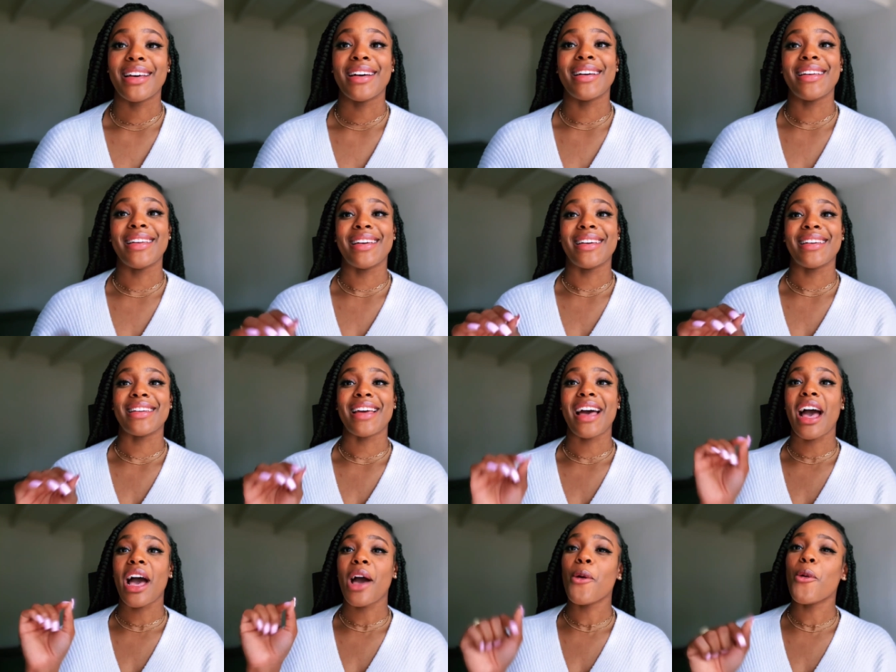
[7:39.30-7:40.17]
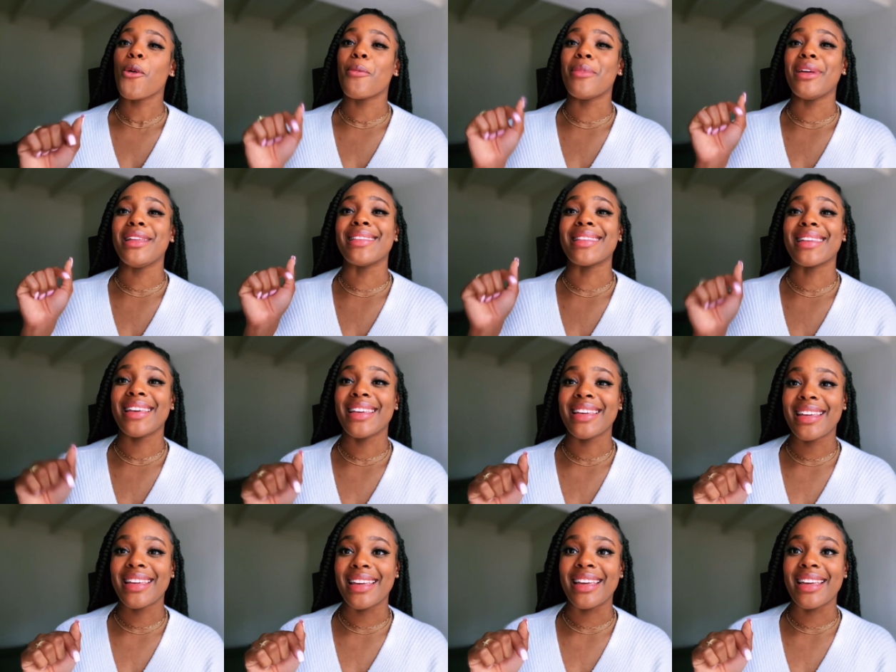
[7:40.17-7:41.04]
Again, I will be
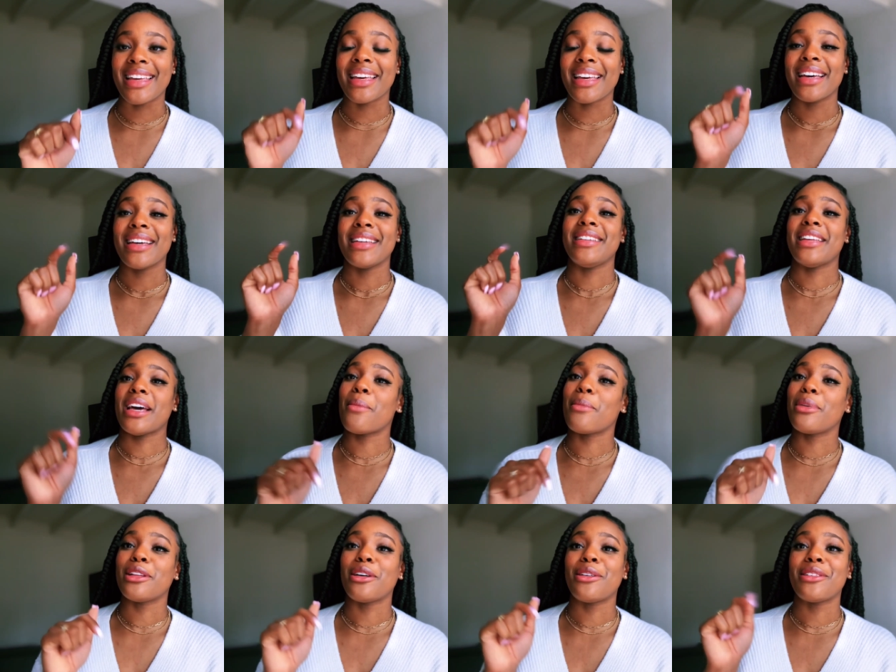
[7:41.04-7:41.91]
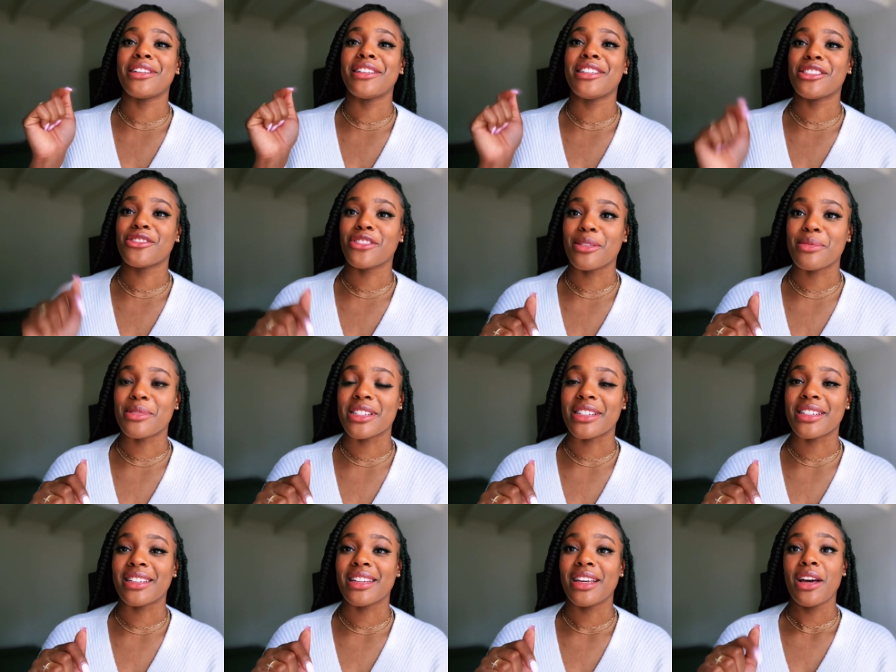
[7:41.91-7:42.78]
linking down below in the
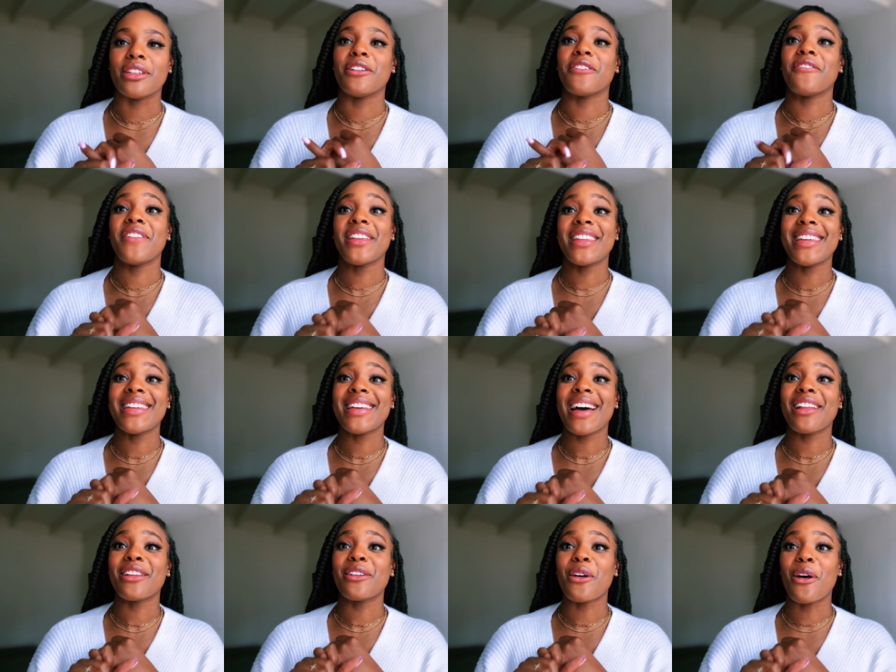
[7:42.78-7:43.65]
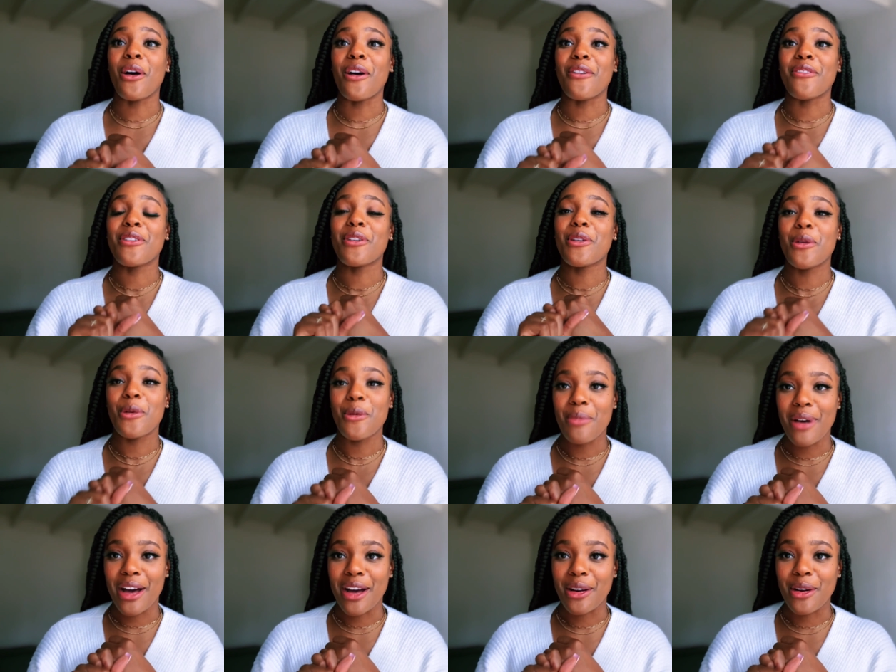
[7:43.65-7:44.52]
description your fifty dollars off
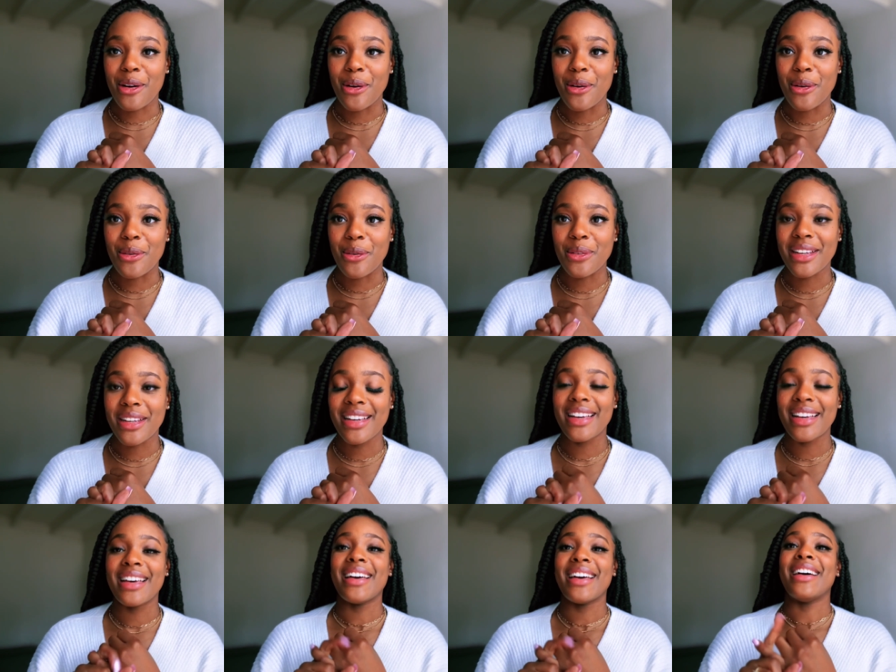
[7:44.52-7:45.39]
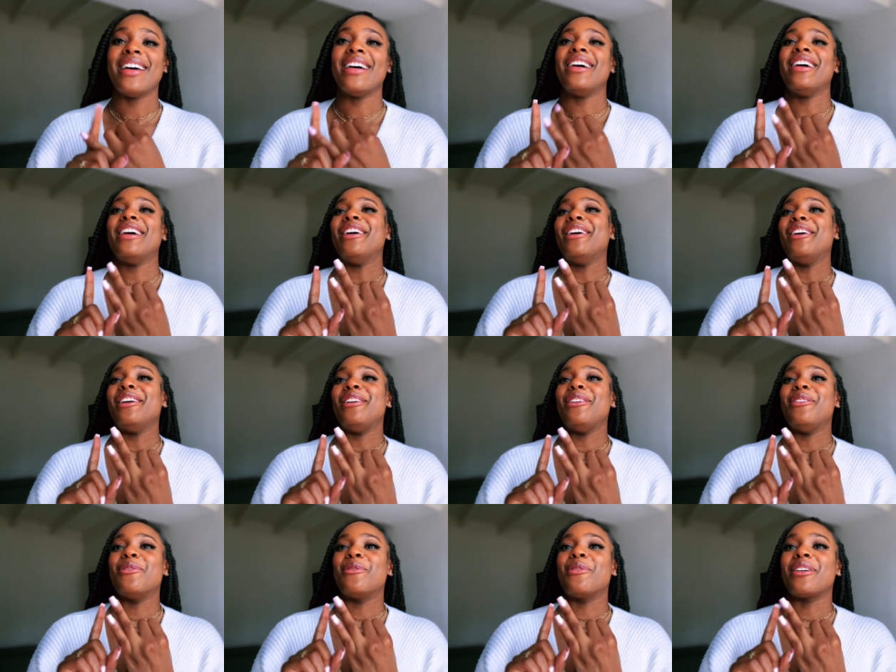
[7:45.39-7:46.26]
coupon code,
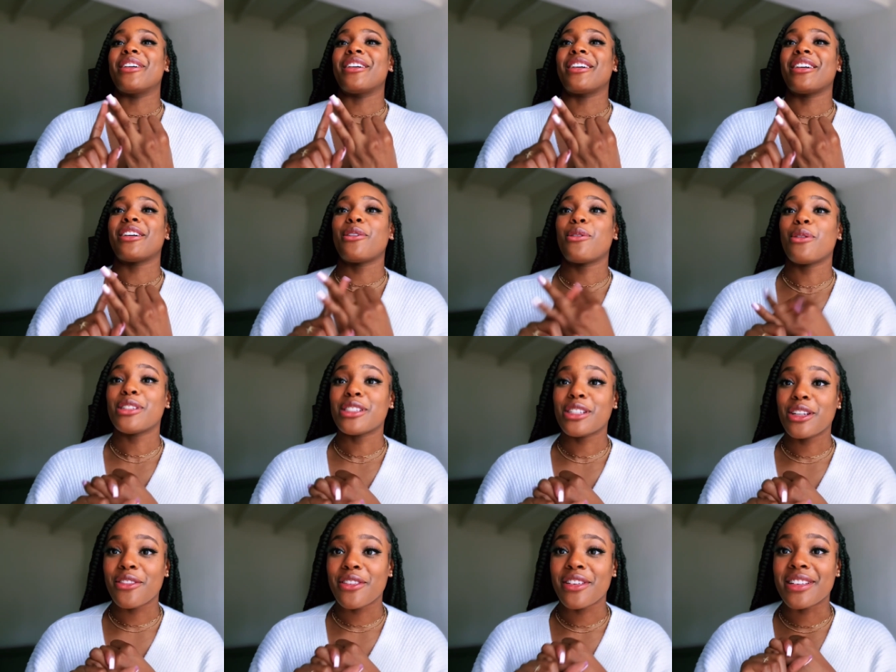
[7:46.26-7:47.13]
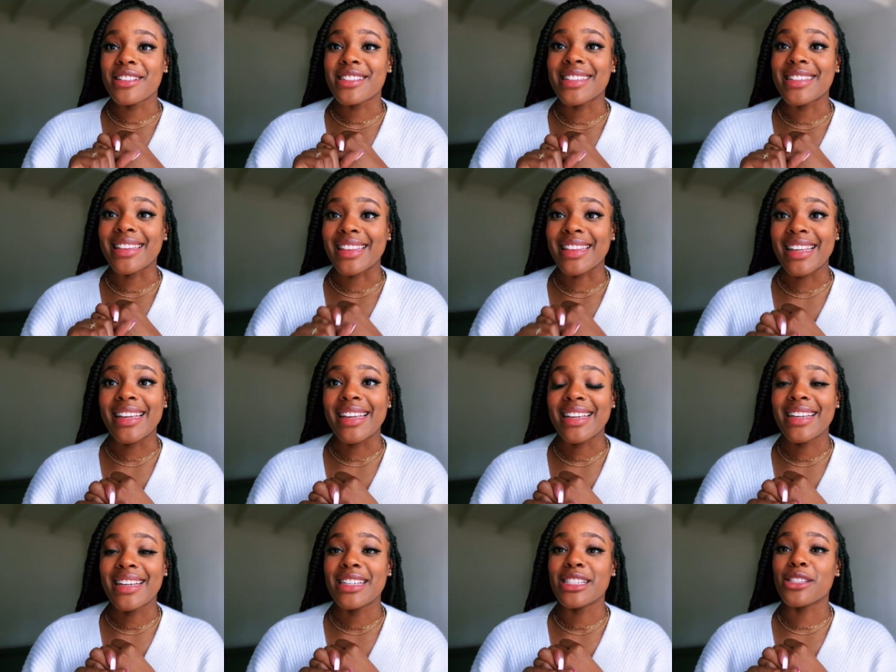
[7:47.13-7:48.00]
your Course Careers
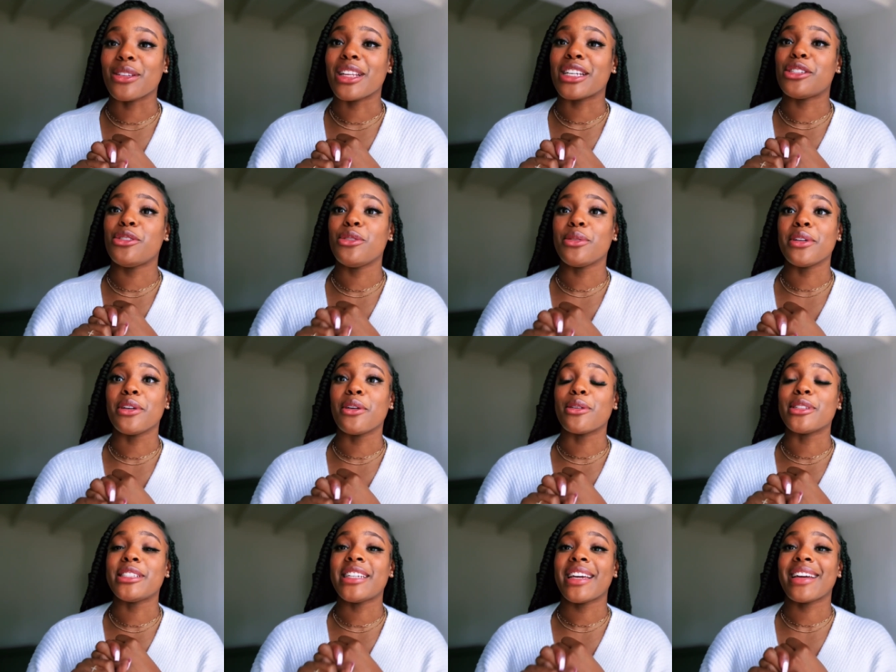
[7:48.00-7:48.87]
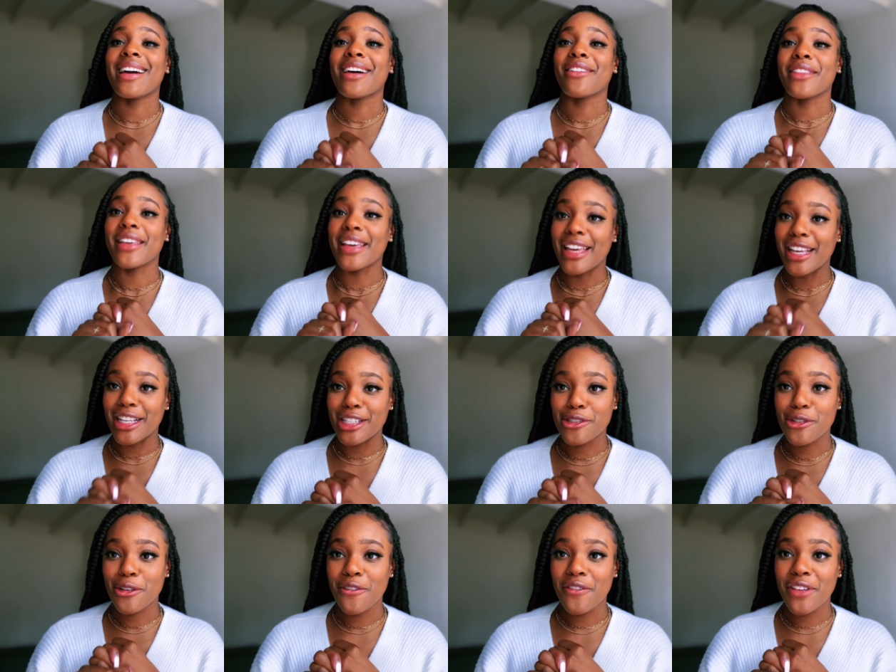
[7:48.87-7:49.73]
link so that you can go check out the
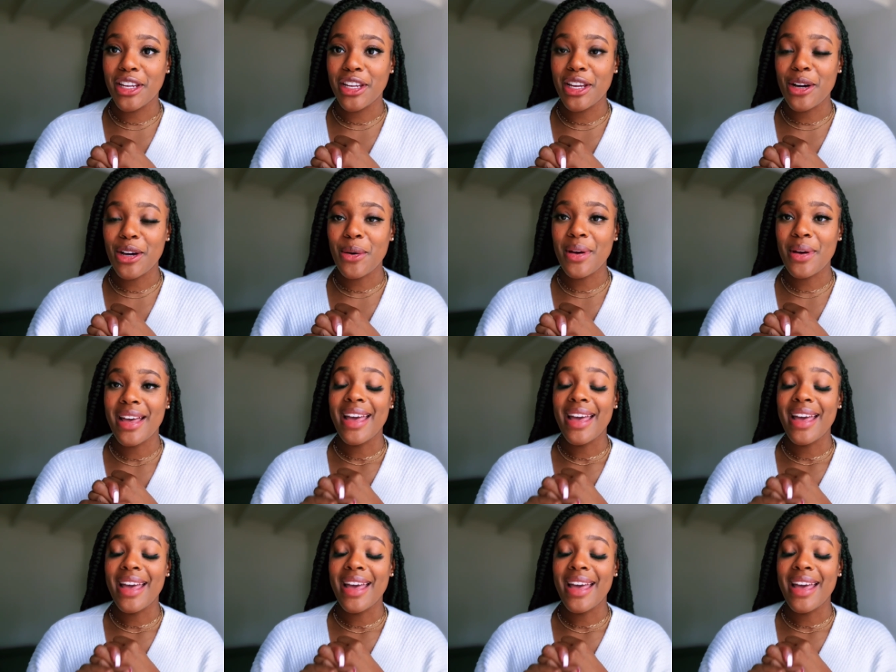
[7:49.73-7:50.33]
intro video.